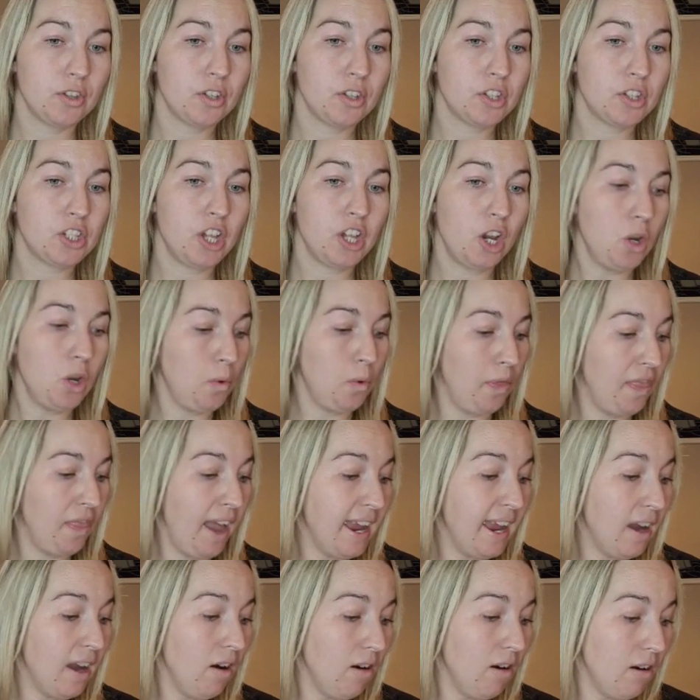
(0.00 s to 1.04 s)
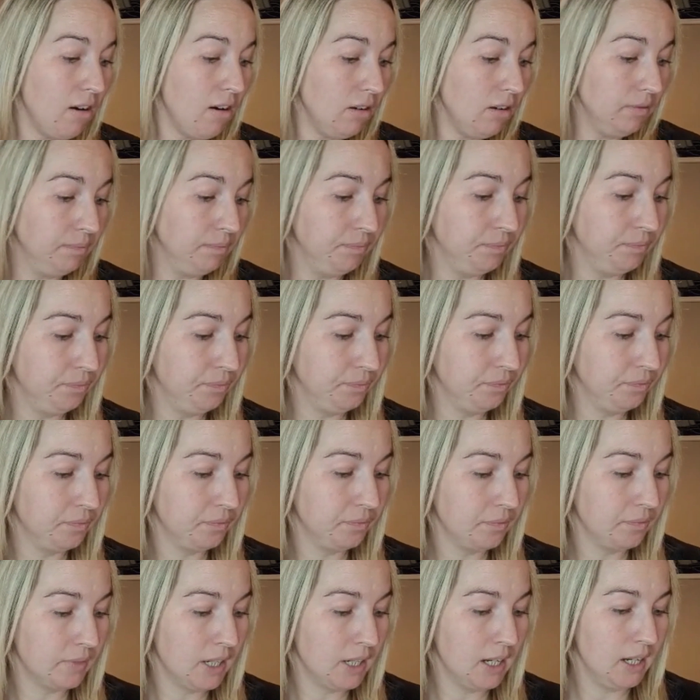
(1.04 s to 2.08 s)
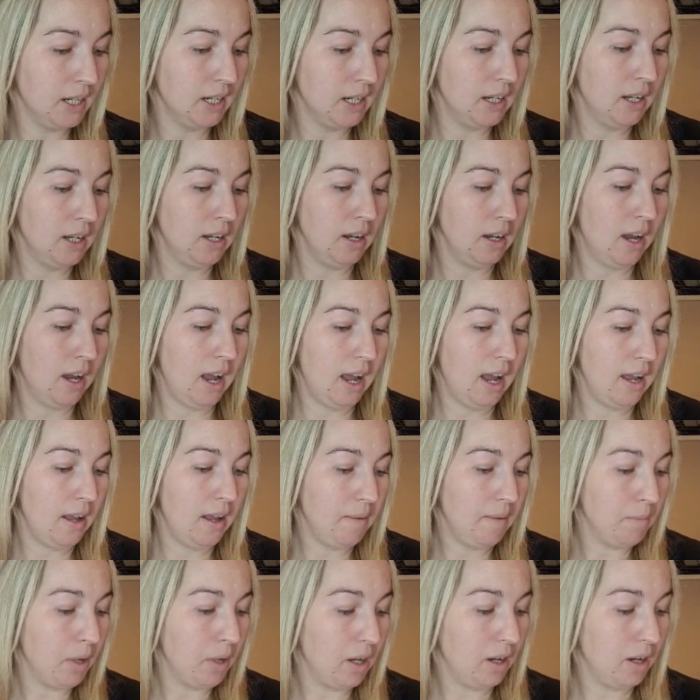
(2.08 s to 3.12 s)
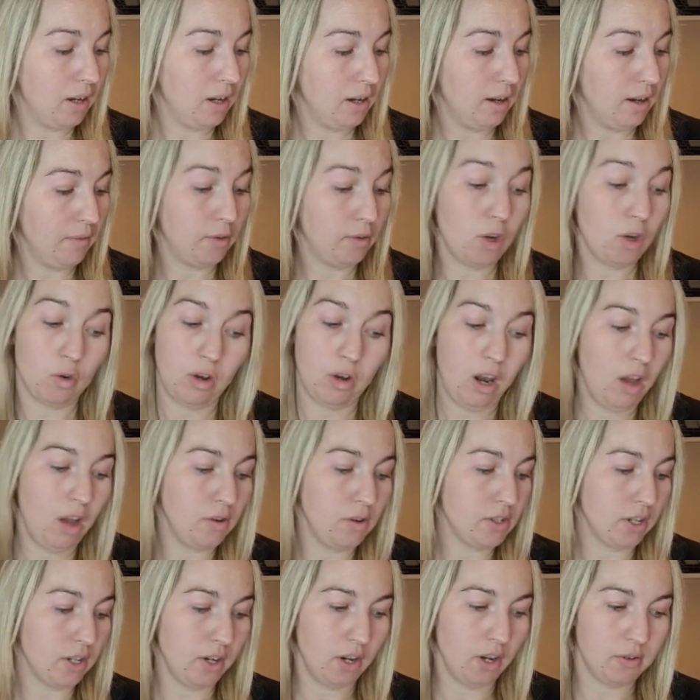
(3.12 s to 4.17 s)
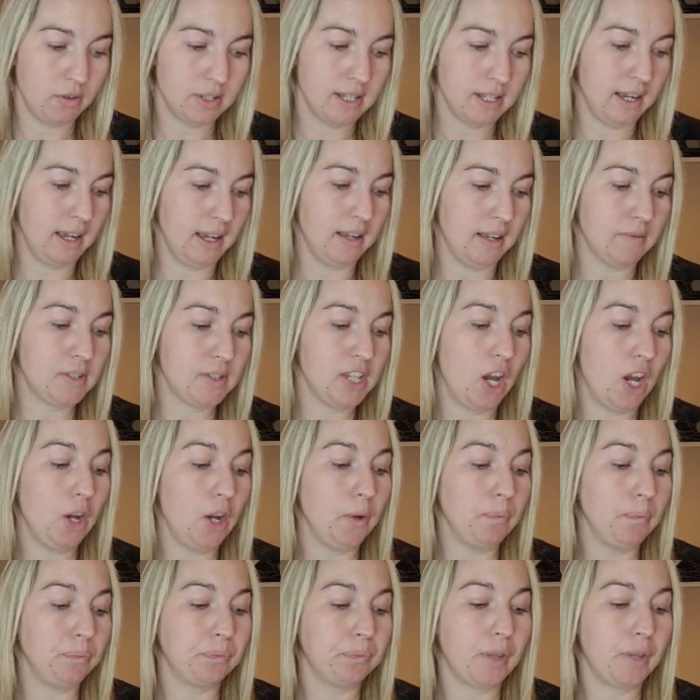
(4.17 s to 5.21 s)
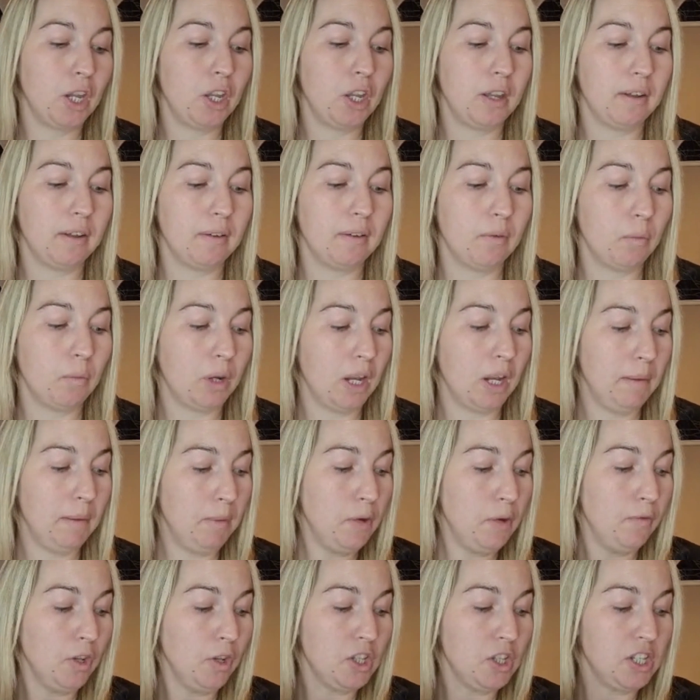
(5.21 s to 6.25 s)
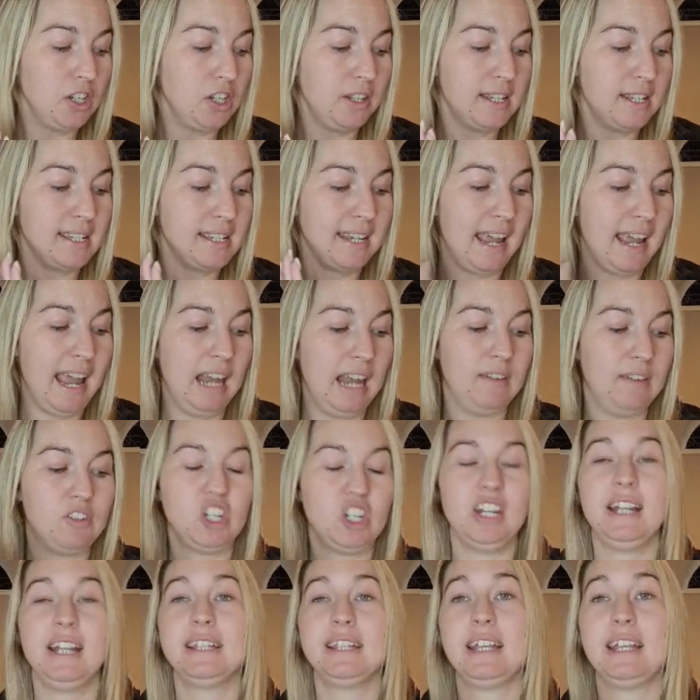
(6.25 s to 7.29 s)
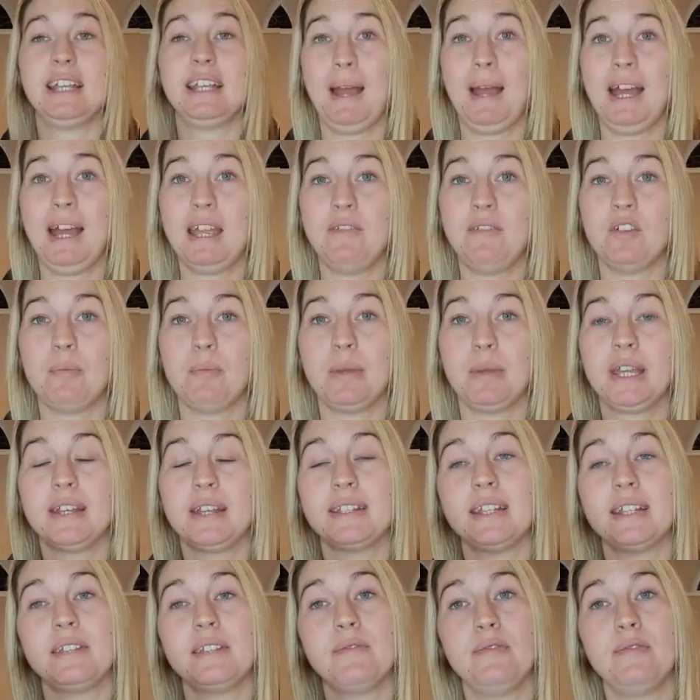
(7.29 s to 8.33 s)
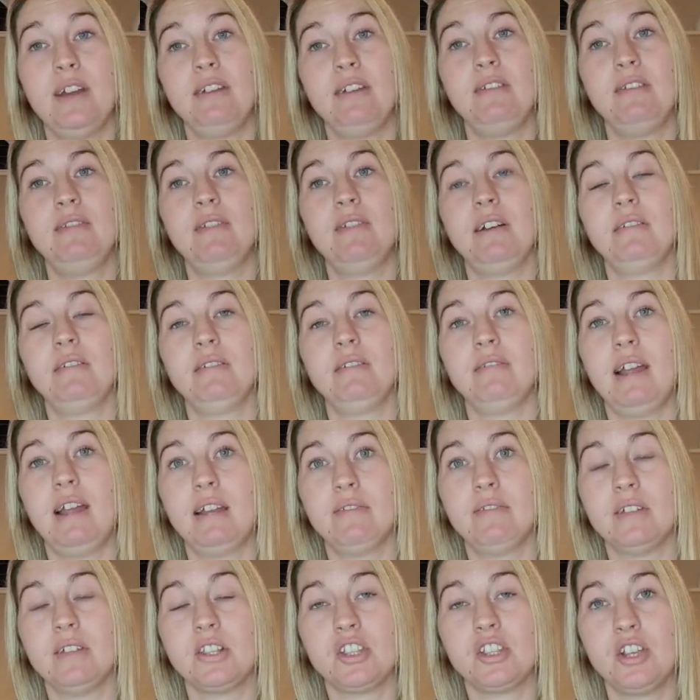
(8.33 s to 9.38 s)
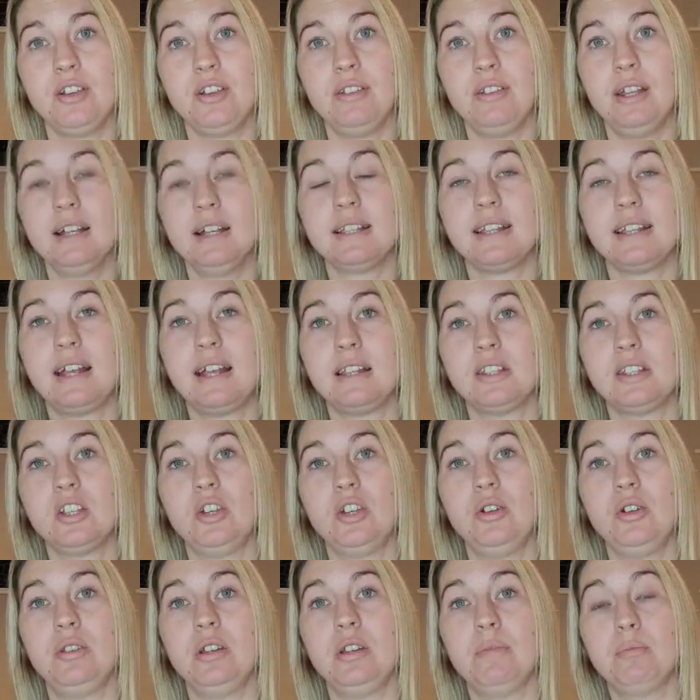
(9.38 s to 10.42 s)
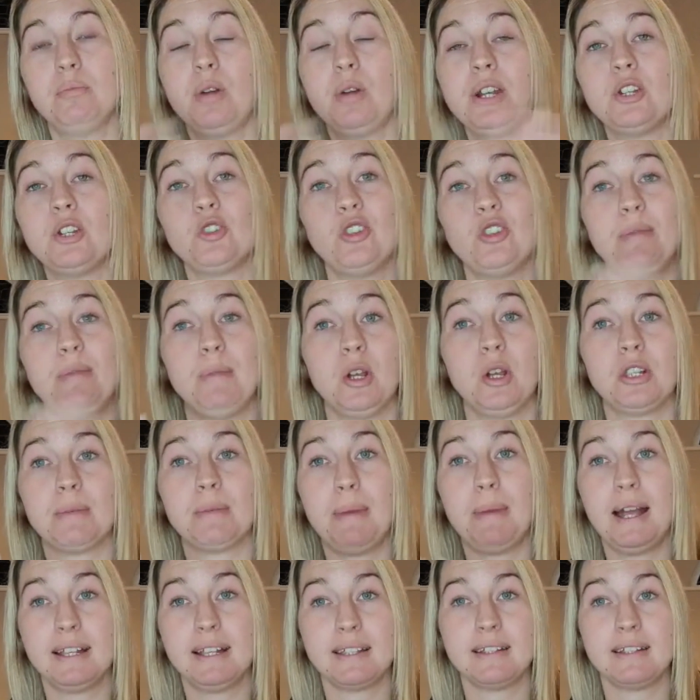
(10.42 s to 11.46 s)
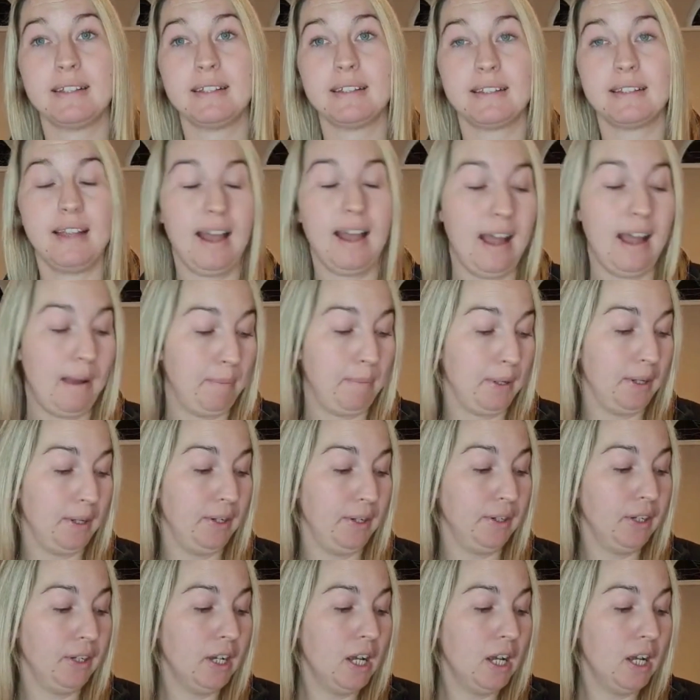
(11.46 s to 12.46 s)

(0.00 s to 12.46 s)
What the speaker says: So they are, I've got loads of notes here. So we're going to move on to the scale of genetic behaviour because it's very, very relevant to this and to the predatory motor patterns that happen.